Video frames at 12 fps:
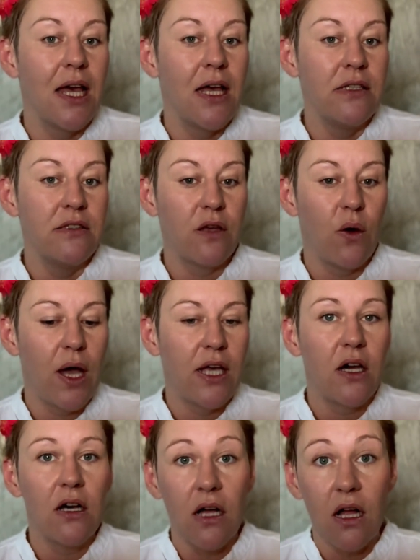So I
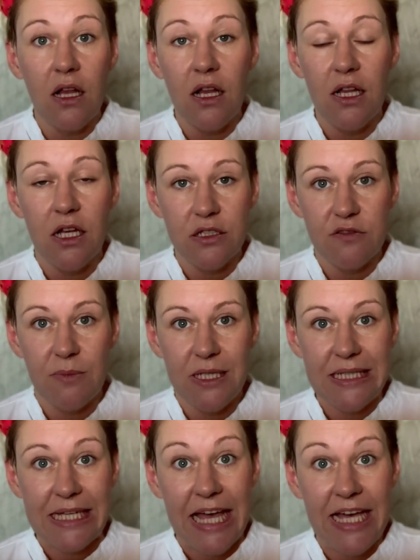got a lot of
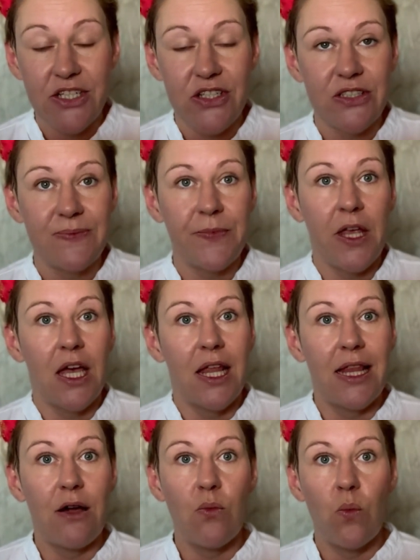medication.
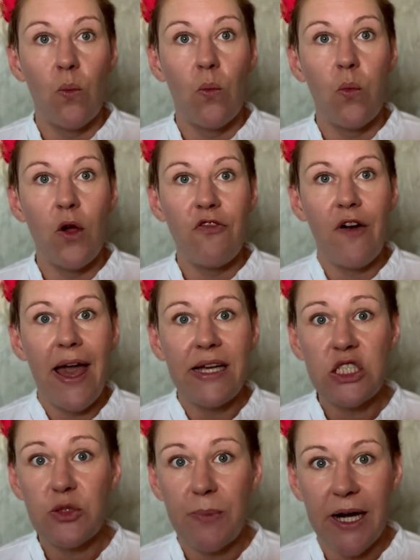Now with
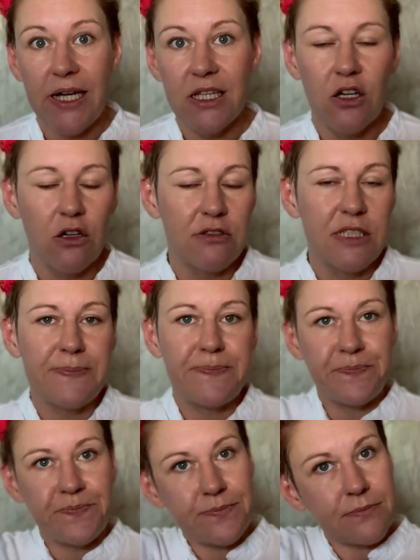H. pylori,
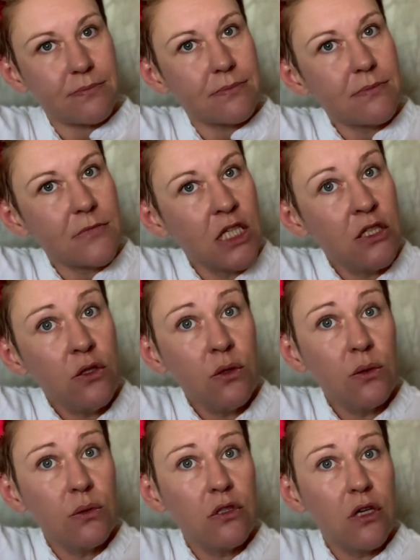
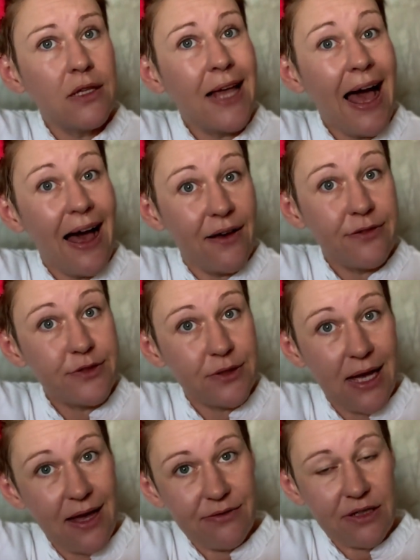you don't have to
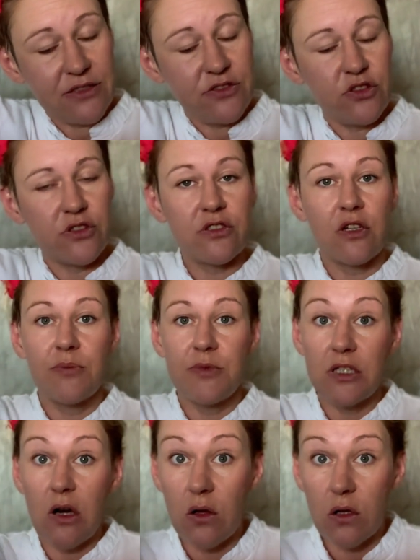have gastroscopy
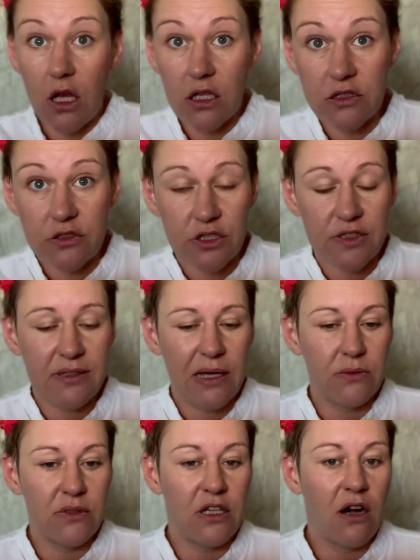or
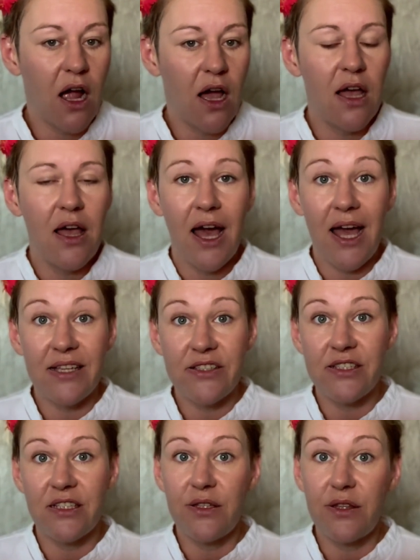ultrasound. There are
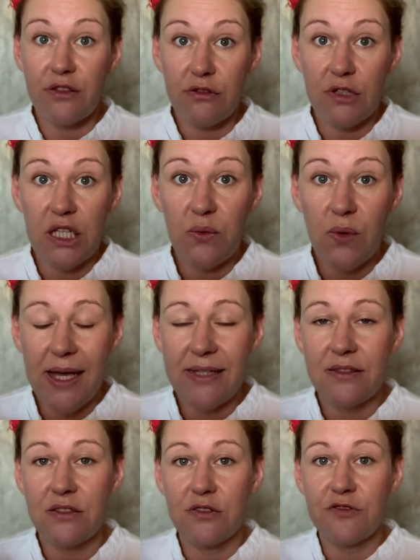actually 3 ways
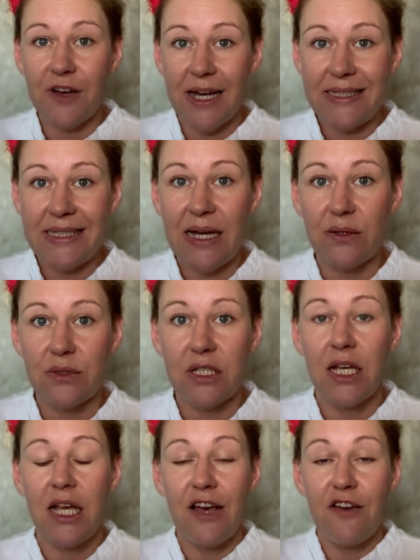to find out.
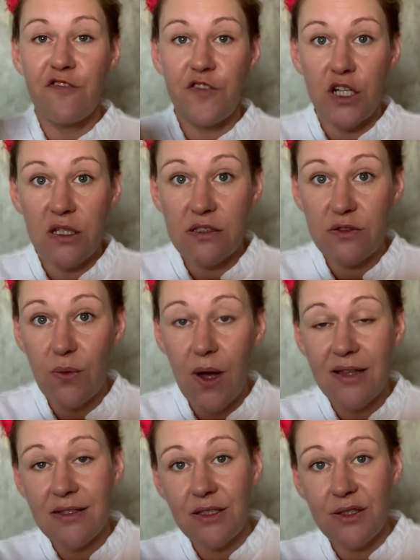First
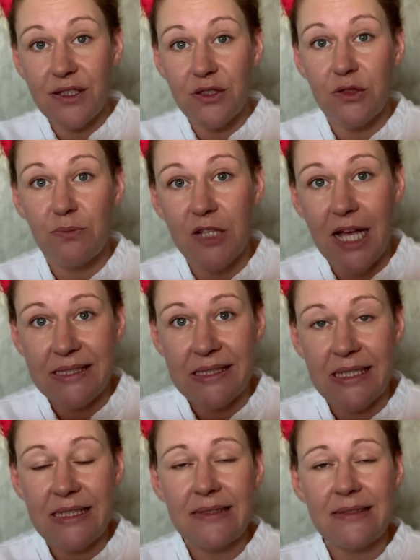one, you can do blood
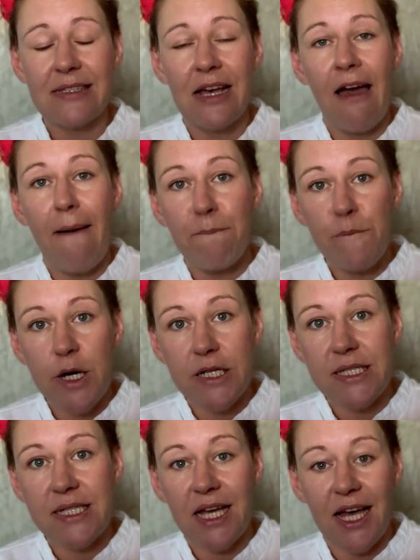tests,
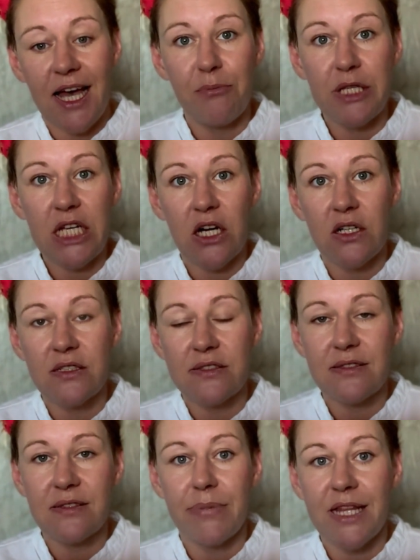but
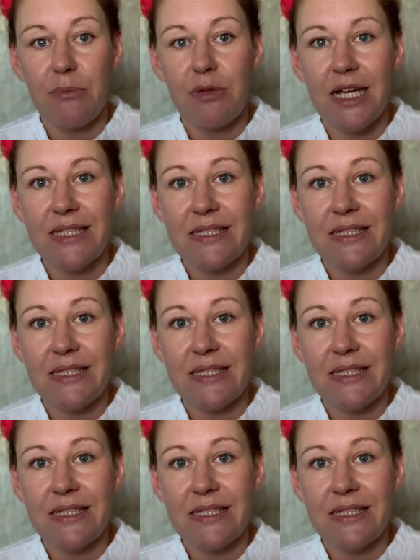because the blood